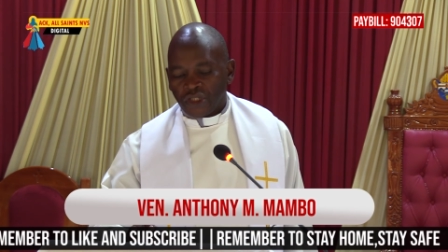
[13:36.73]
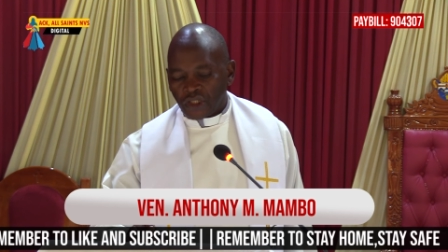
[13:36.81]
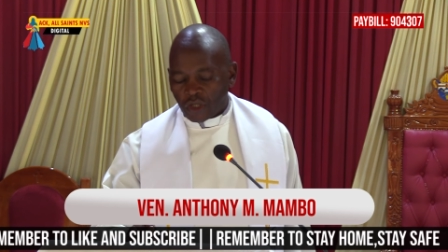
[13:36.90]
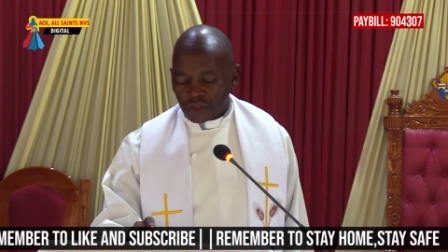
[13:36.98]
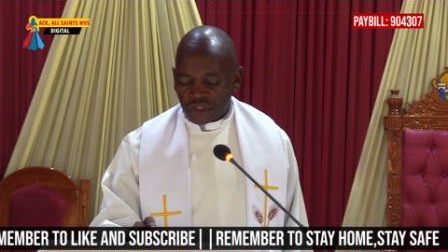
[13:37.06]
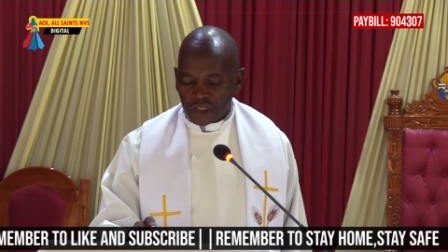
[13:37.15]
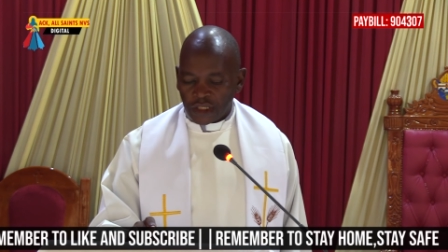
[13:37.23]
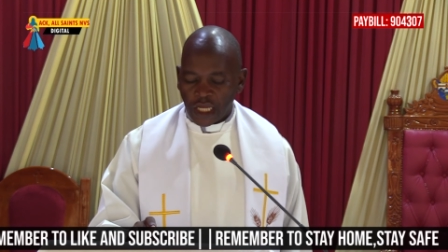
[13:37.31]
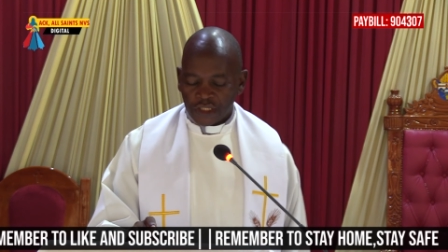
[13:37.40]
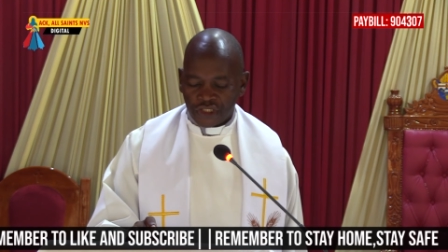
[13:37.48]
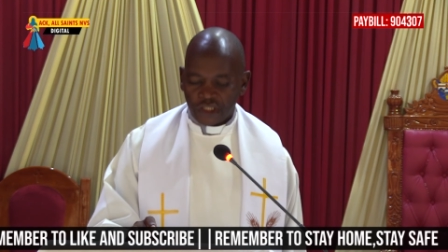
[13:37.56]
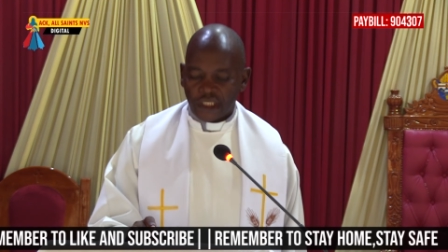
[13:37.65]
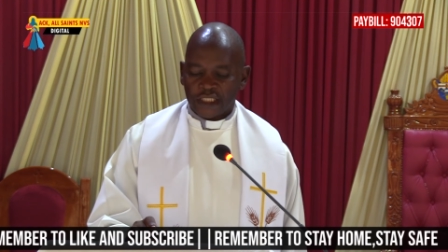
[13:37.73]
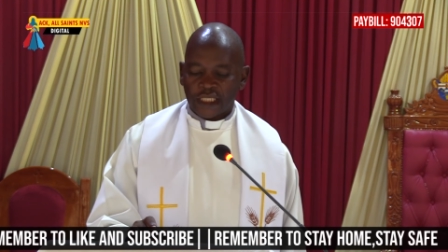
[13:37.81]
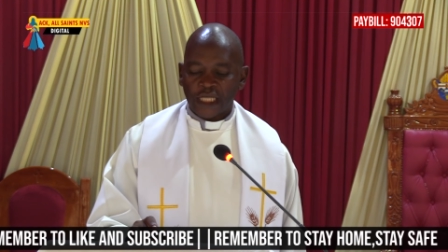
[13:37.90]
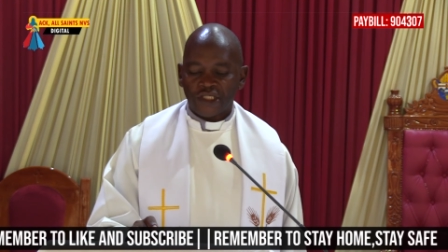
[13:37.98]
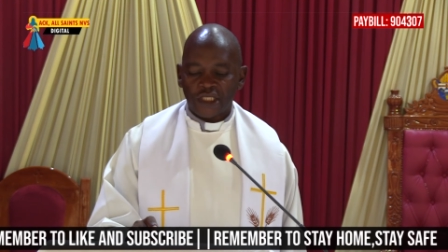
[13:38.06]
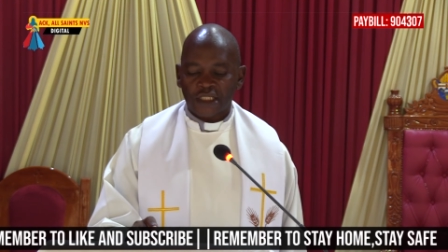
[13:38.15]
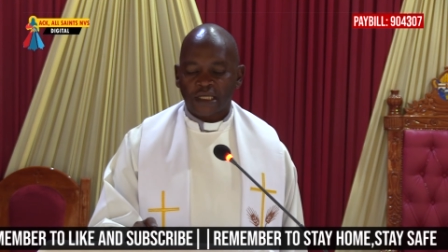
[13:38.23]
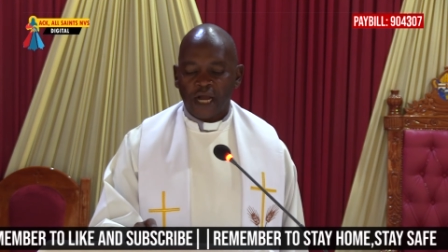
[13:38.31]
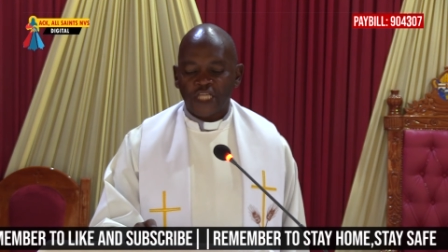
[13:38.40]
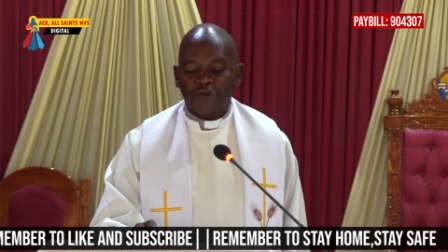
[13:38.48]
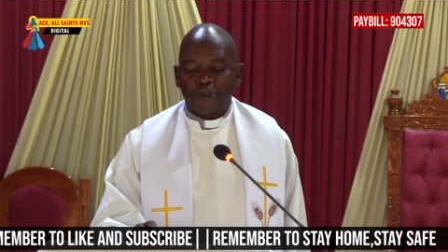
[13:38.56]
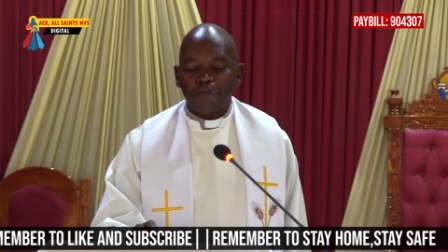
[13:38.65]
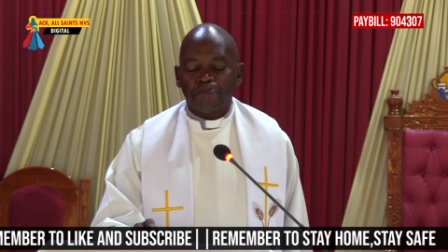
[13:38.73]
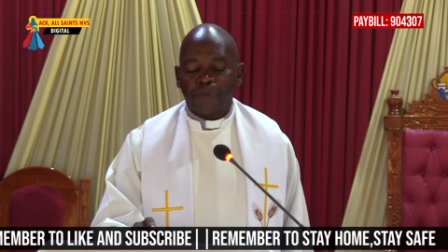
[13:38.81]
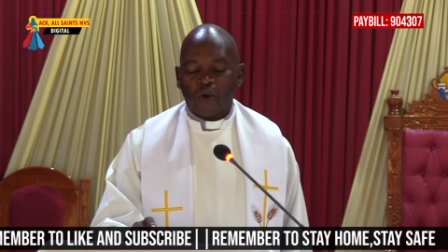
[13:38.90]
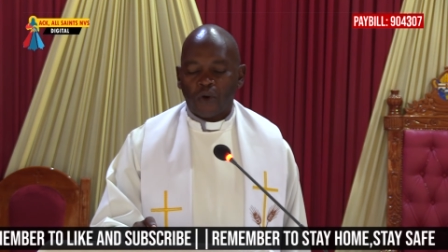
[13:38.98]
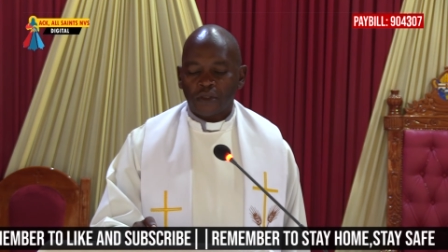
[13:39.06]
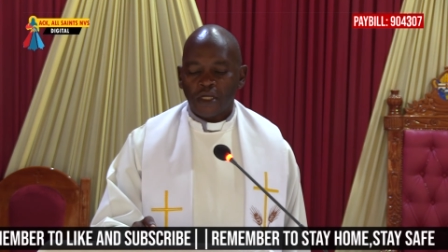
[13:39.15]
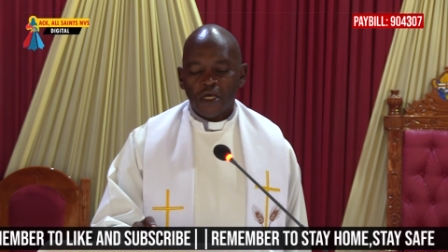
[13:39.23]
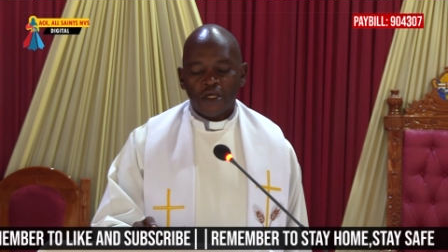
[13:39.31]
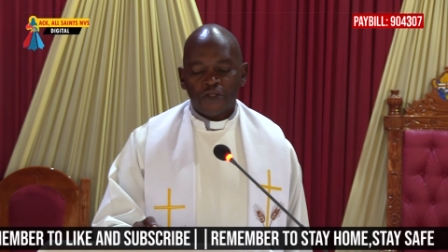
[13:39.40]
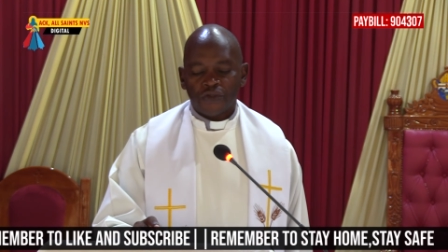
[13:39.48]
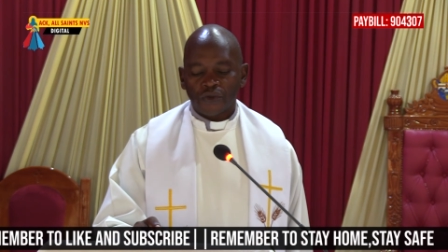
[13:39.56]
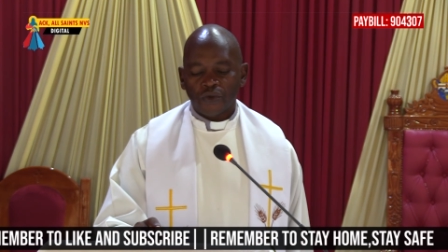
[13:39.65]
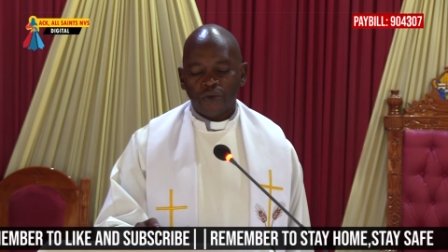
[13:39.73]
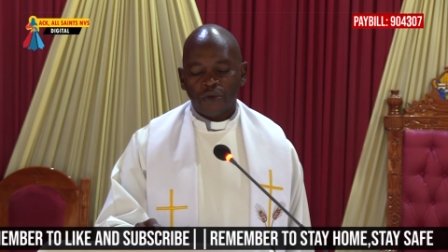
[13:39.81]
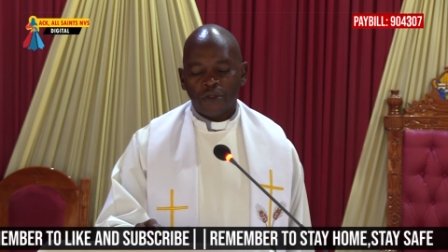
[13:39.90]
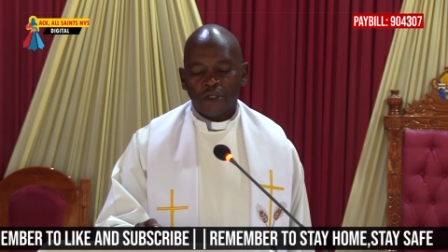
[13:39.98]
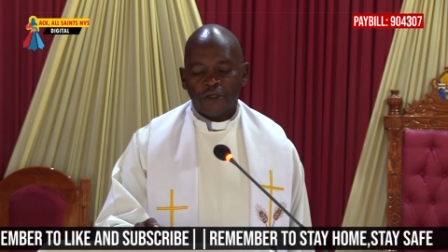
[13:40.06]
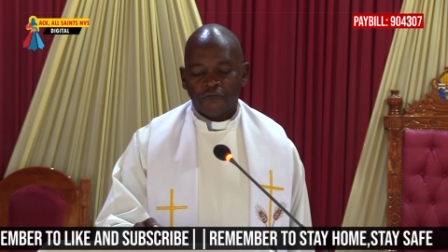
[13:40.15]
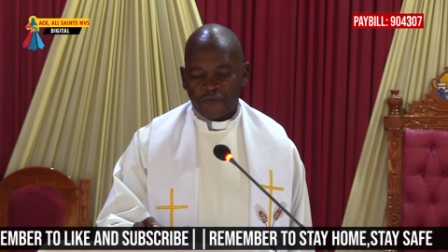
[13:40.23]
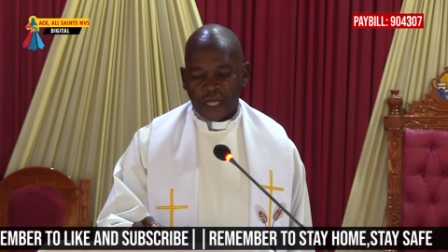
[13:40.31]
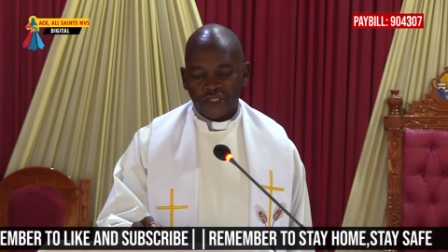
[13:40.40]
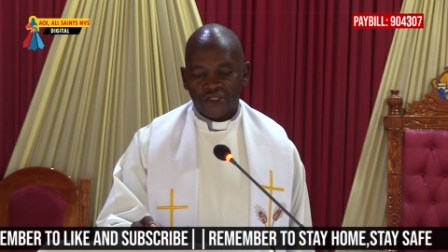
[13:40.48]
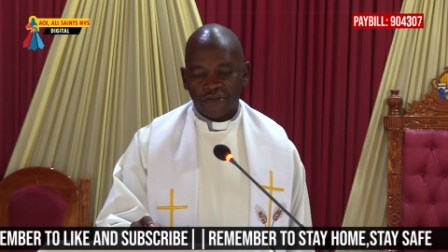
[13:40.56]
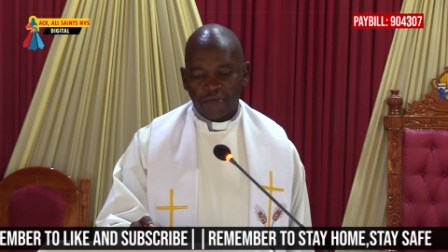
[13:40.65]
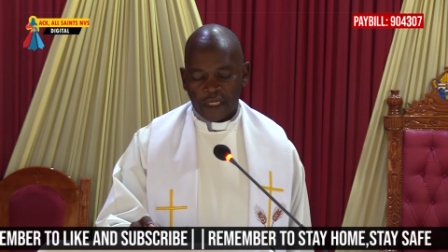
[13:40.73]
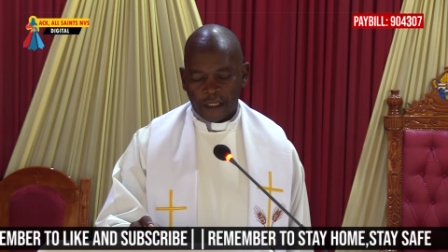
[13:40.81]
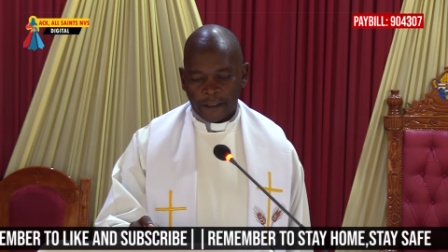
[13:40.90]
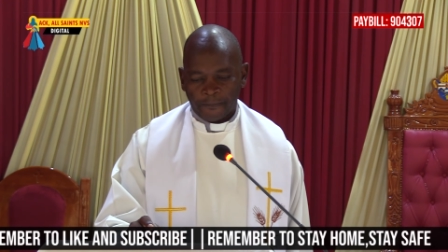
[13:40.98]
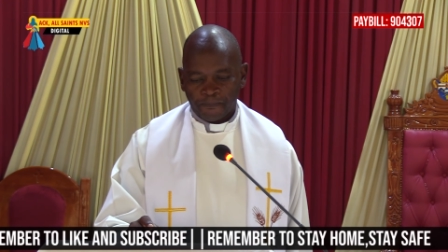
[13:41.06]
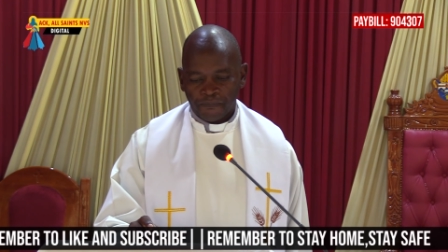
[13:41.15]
God, Jesus, uh, His Son Jesus Christ being born through Virgin Mary.